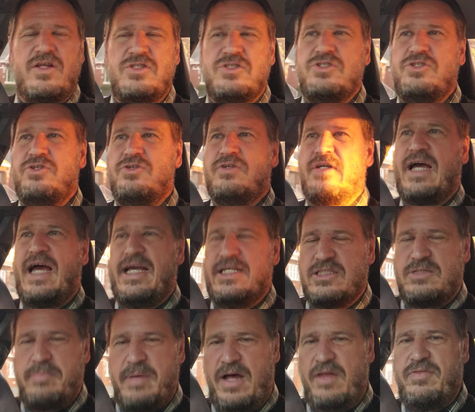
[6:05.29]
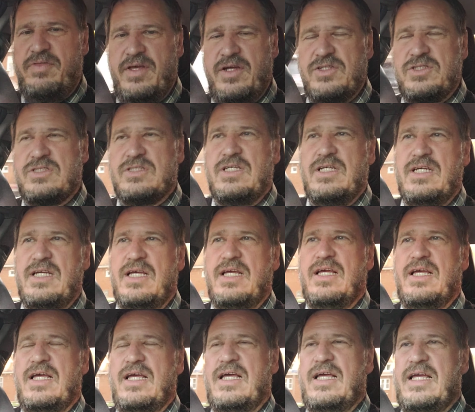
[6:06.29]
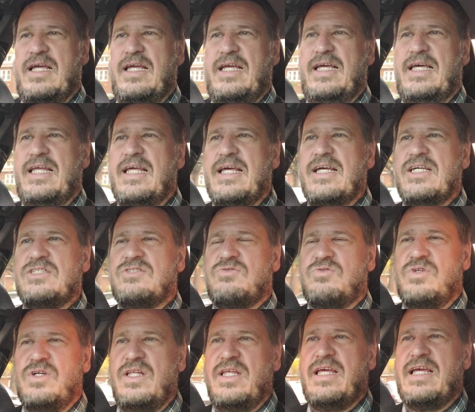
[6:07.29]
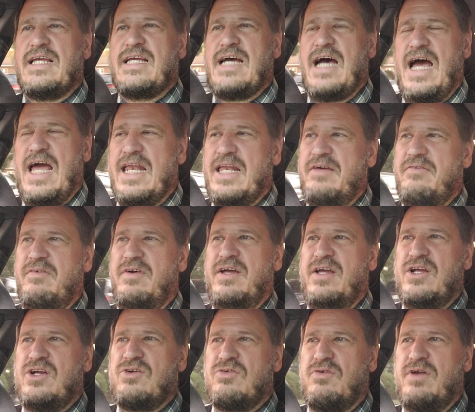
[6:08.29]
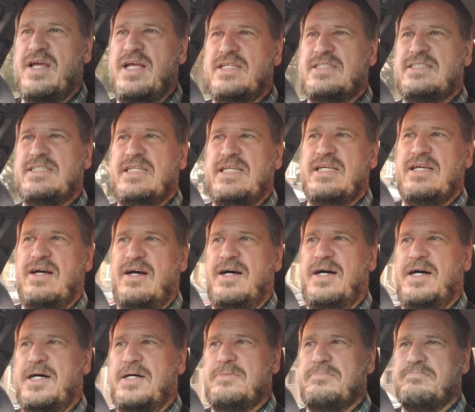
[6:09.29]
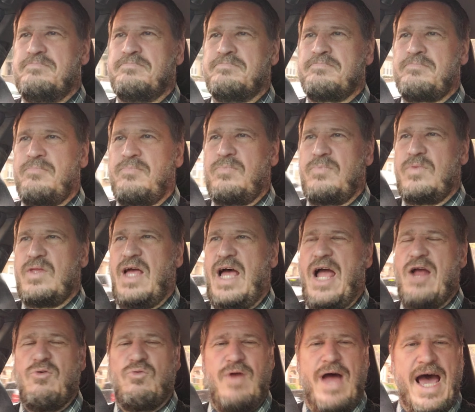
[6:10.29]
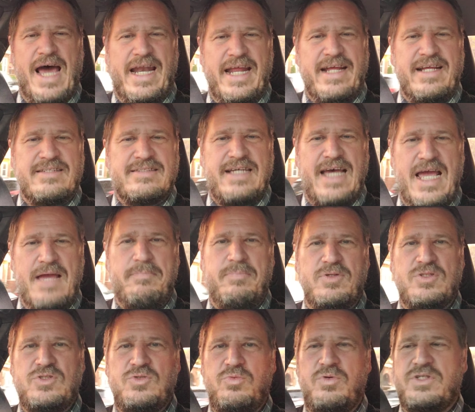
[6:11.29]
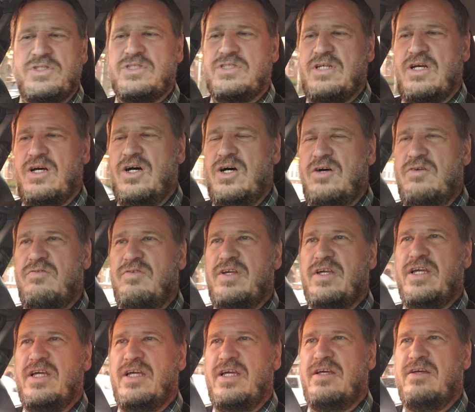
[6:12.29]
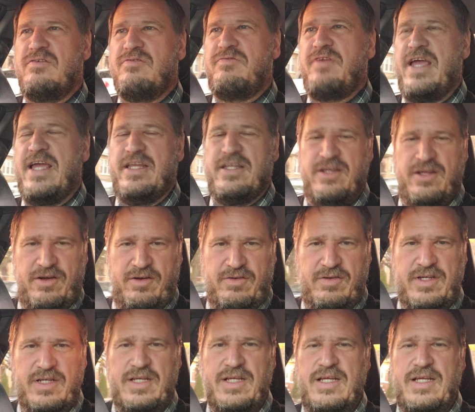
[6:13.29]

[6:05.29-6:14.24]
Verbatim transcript: it, to you guys about this. It is really kind of a crazy, um, ironic type of twist of fate here